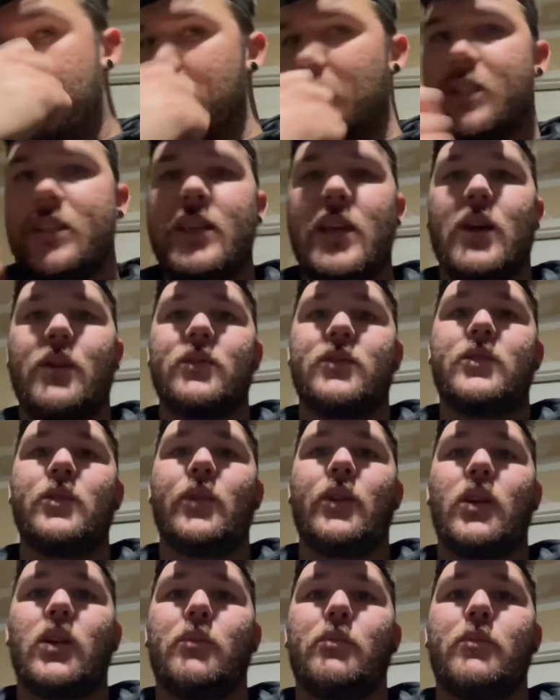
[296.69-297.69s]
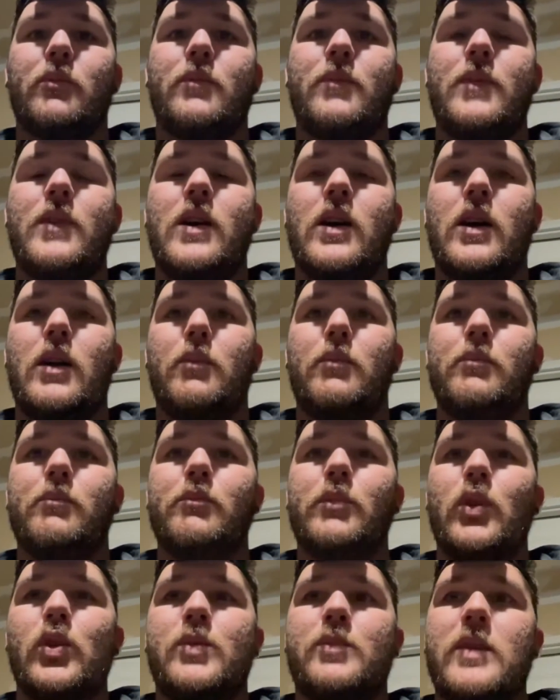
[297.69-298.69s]
see how it's doing on
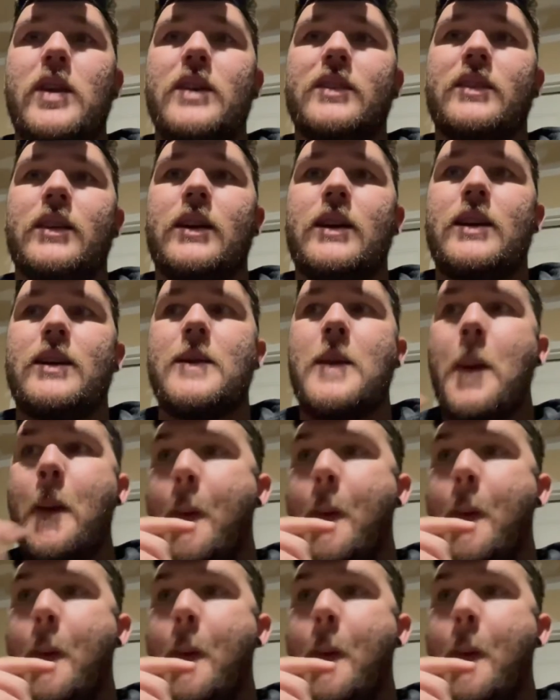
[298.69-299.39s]
boost PSI.